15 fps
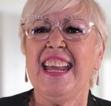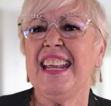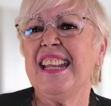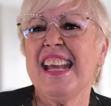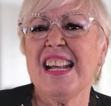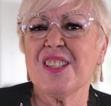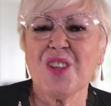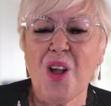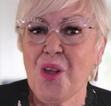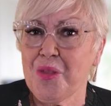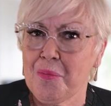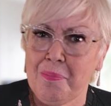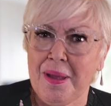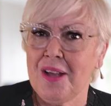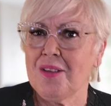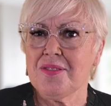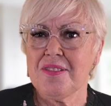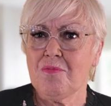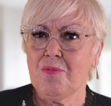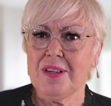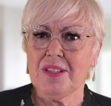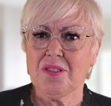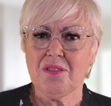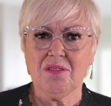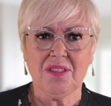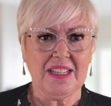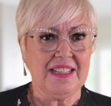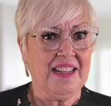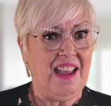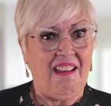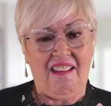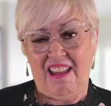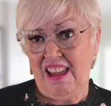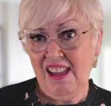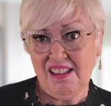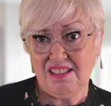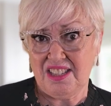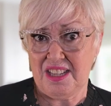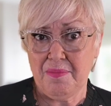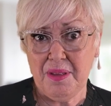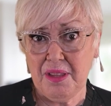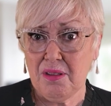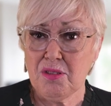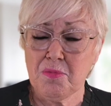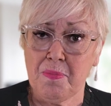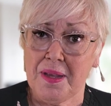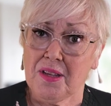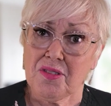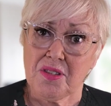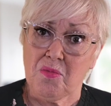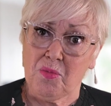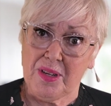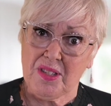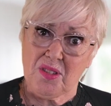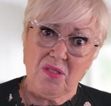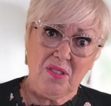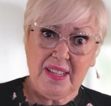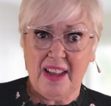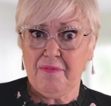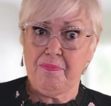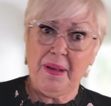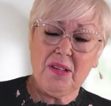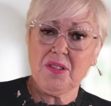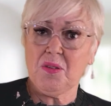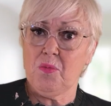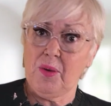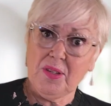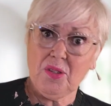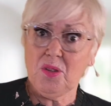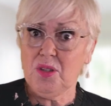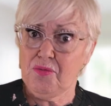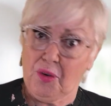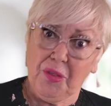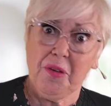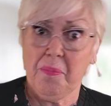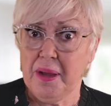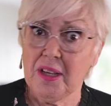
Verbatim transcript: It has all the bells and whistles, and heck, some of those bells and whistles have bells and whistles for their